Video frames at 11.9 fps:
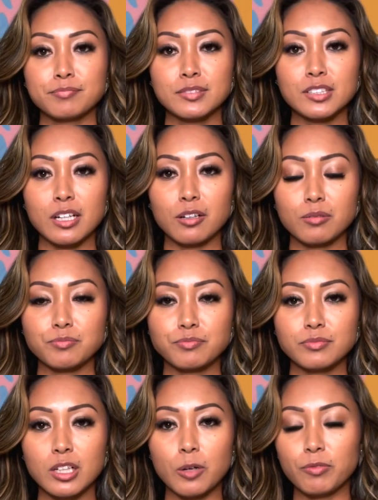So
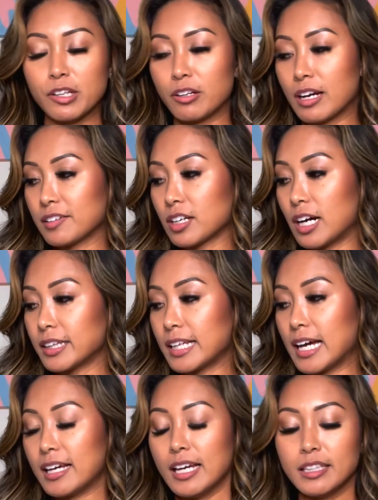hopefully you guys got
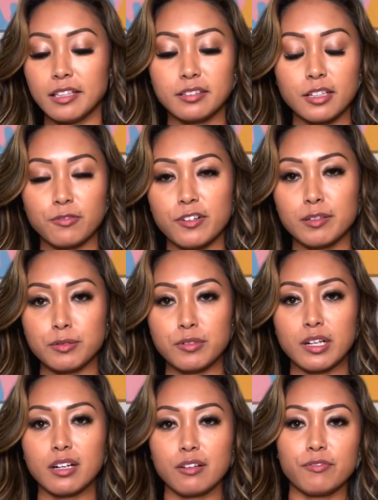that. And the difference
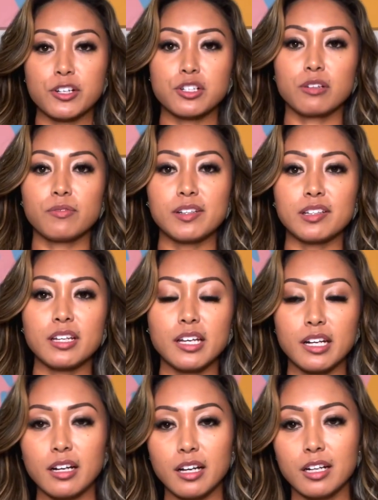between an official visit and
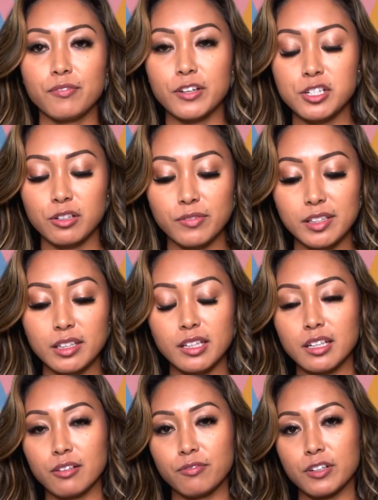an unofficial visit:
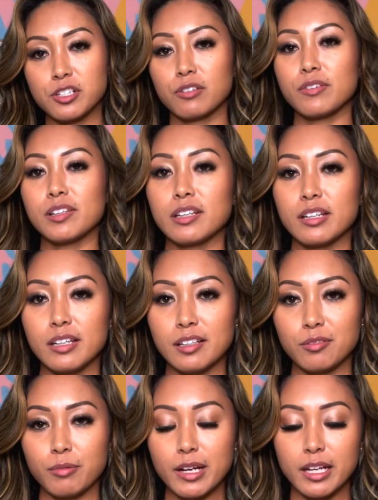an official visit
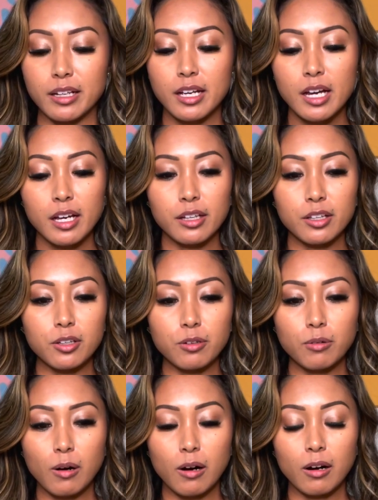is when you
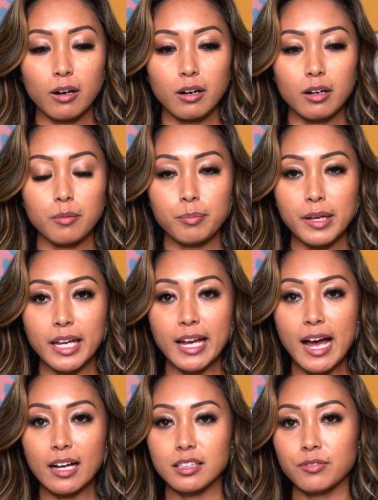are being
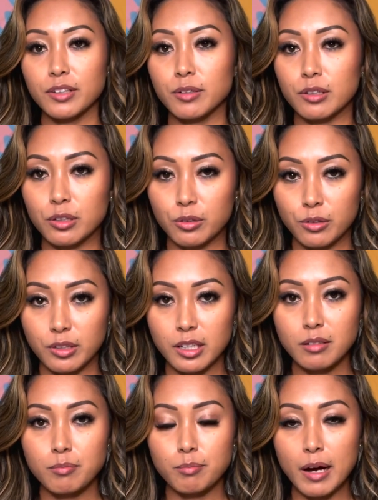actively
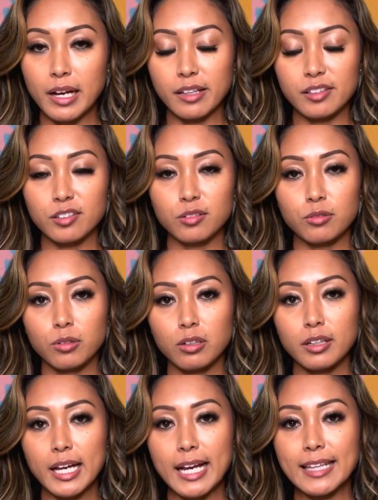recruited by a
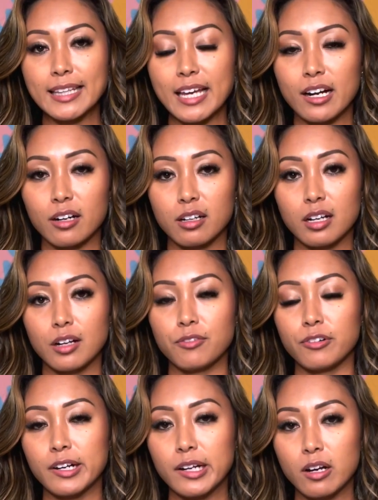school and they are
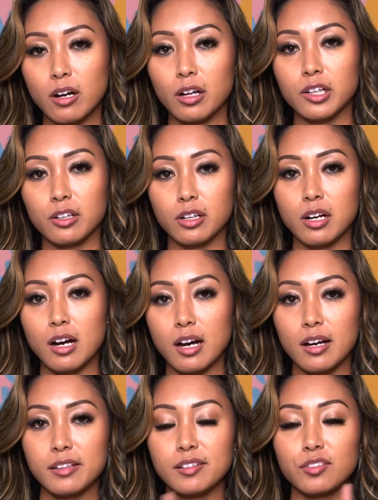covering all your
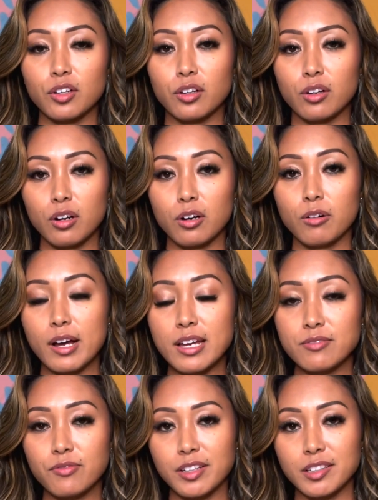costs to go
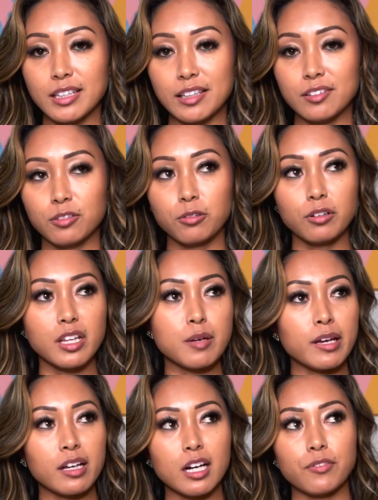and visit that school. They
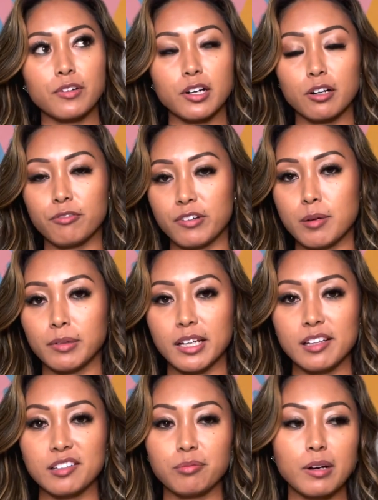may cover your family
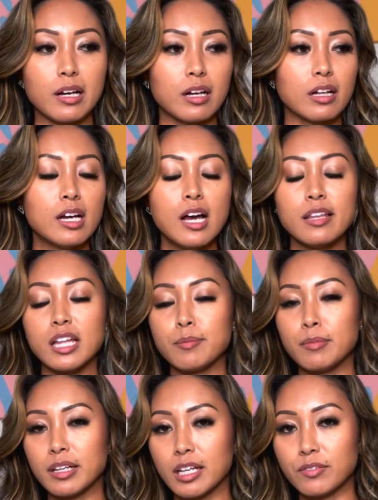as well. They
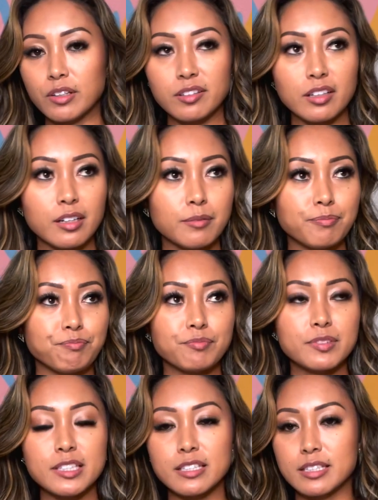may give you some
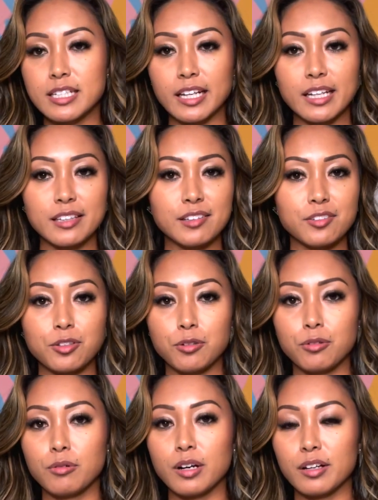tickets
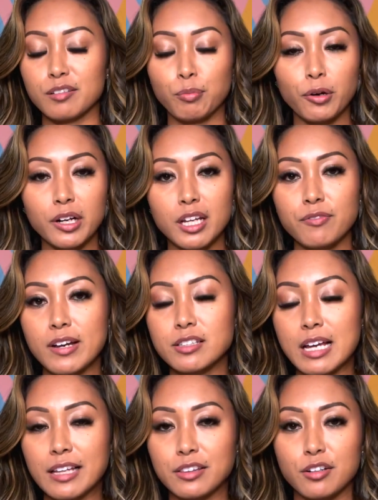to a sporting event
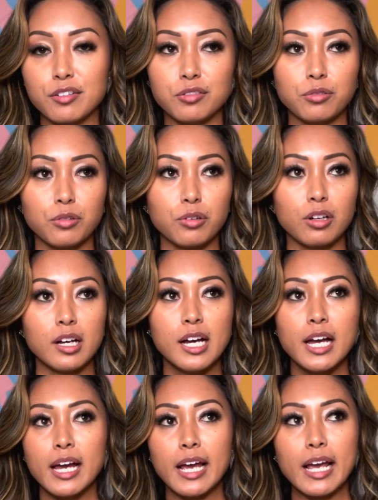at their school
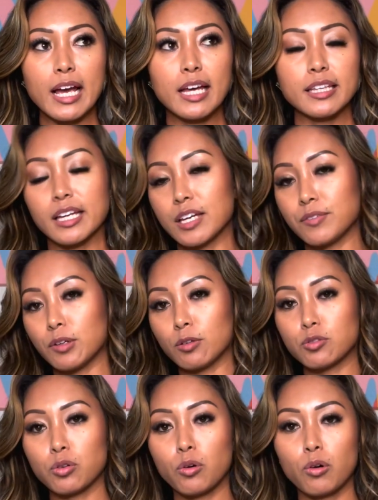and they give you a
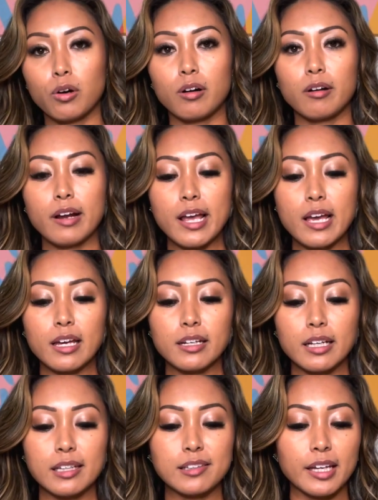tour and
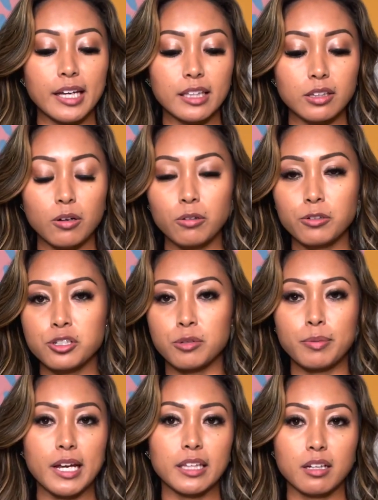it's like the whole
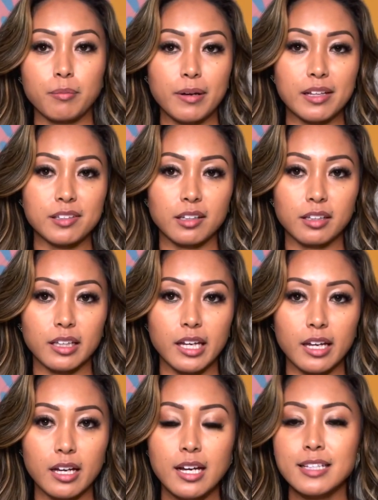shebang. They're
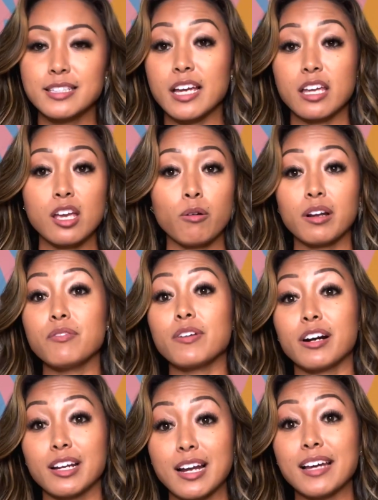basically taking you on a
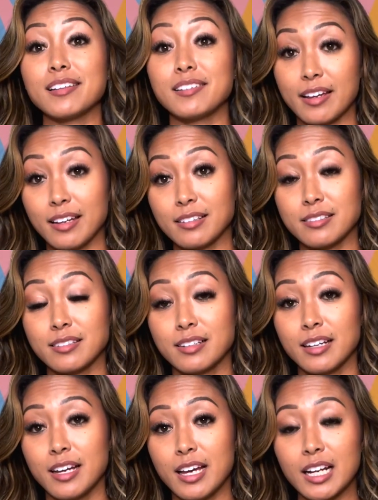very nice date.
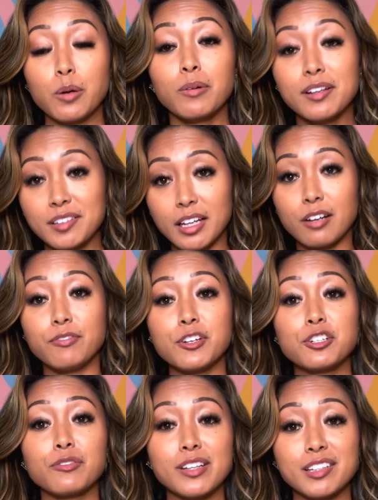And I will say
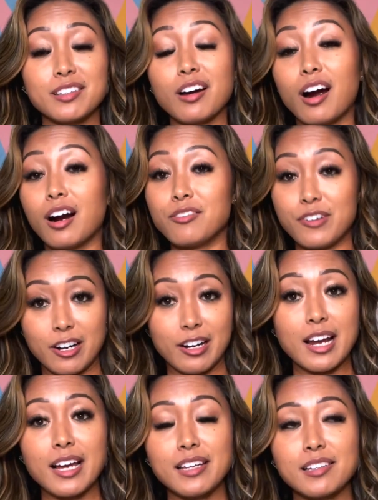official visits are very
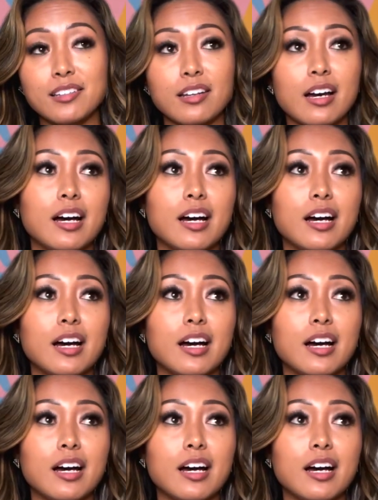nice.